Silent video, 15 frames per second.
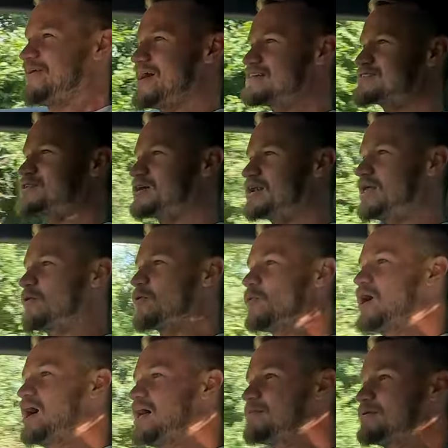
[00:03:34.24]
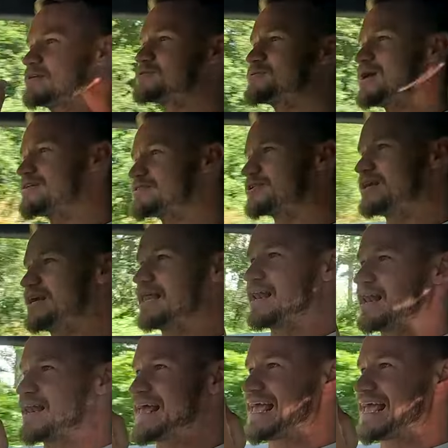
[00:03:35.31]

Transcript: It's got a little warble as well. It's got a little